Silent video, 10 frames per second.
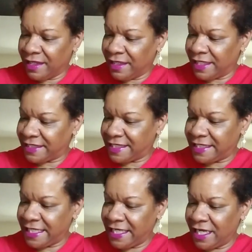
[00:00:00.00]
let's
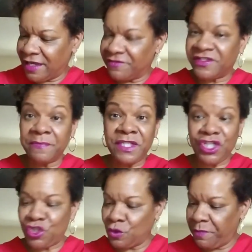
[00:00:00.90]
see here, some
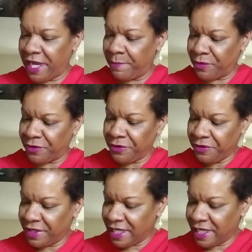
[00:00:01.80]
tissue paper.